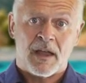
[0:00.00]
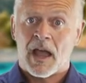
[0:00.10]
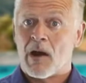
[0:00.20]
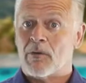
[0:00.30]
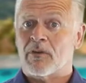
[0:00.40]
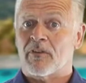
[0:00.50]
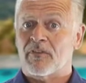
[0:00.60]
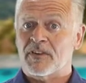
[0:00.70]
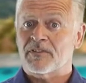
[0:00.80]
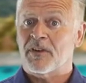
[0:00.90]
However,
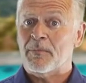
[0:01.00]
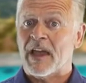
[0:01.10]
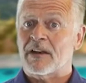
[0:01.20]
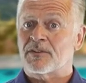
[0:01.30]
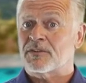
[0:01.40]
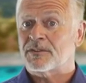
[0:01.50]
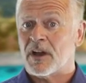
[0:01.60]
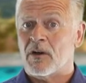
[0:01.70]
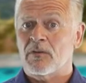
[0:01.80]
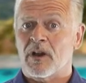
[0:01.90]
fishery managers
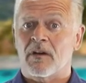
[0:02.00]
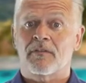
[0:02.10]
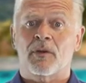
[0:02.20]
out of